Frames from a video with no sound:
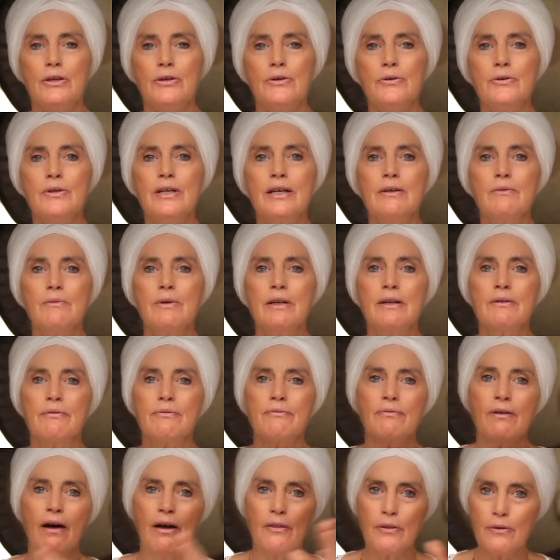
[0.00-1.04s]
you get rid of
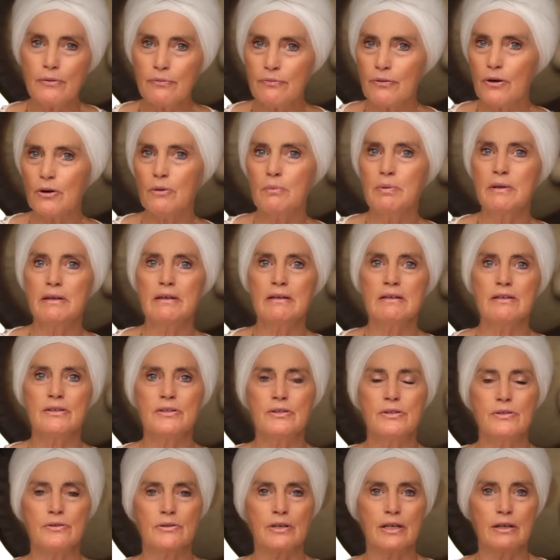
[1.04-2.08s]
father
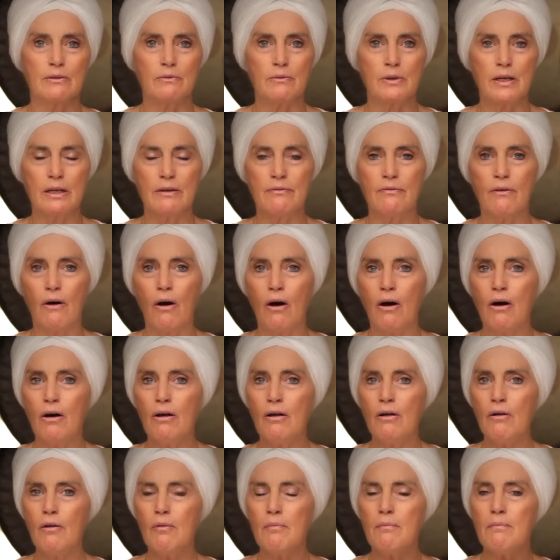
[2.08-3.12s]
phobias, you get rid of
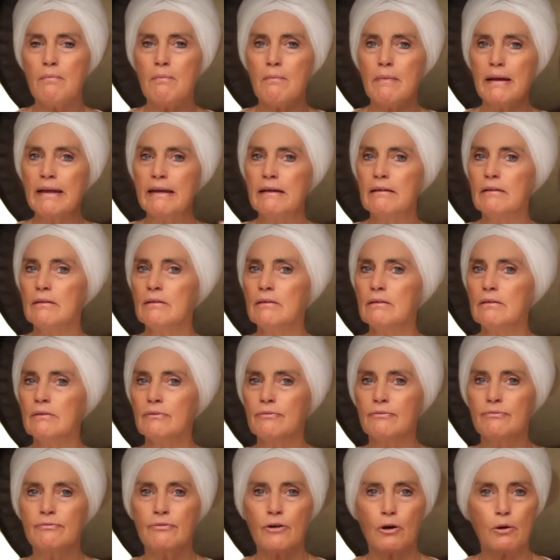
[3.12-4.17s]
all
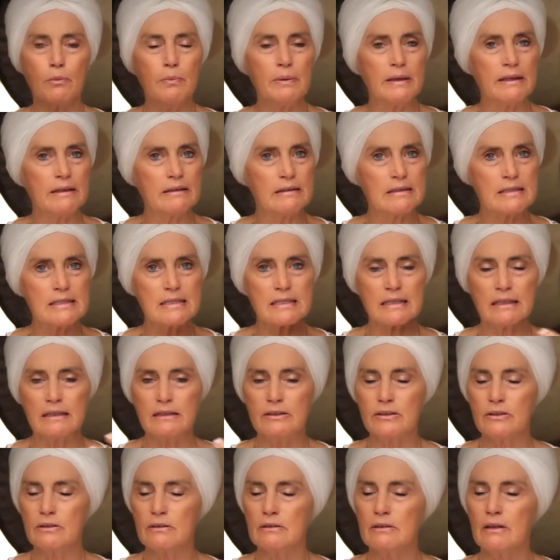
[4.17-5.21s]
male phobias
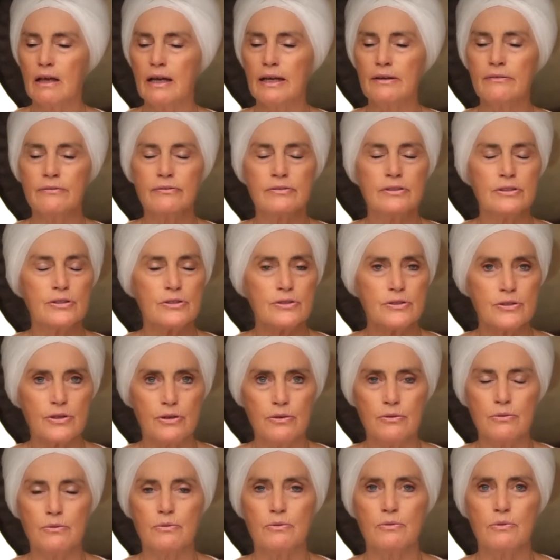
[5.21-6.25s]
in your life that
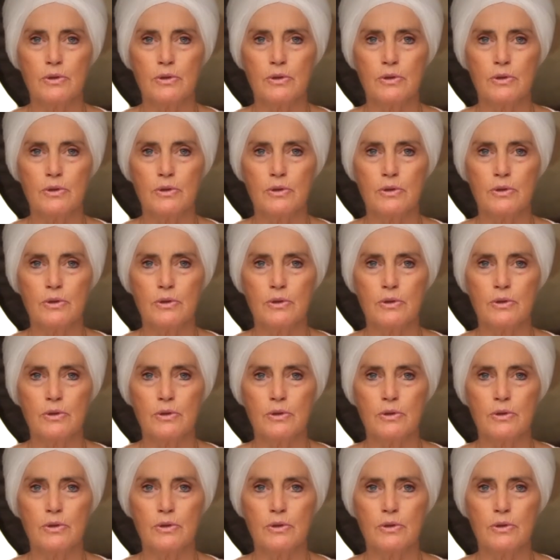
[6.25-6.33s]
don't